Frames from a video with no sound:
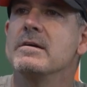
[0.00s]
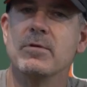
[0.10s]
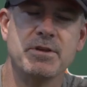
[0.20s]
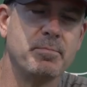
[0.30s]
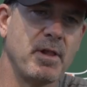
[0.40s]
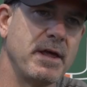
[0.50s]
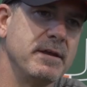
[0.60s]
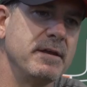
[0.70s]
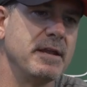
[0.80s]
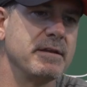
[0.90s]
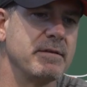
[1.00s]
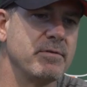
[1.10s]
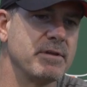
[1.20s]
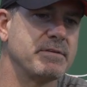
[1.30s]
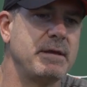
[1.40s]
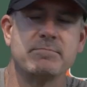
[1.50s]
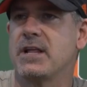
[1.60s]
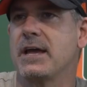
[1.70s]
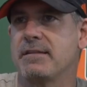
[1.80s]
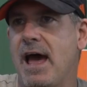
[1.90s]
when you play in teams
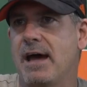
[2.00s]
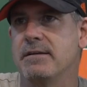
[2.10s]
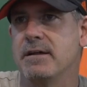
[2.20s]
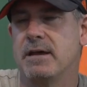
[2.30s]
like that.